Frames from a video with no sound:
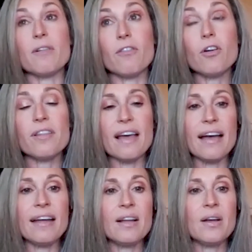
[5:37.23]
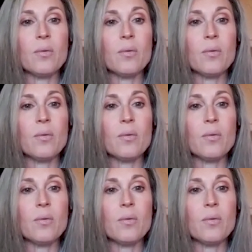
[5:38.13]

before that,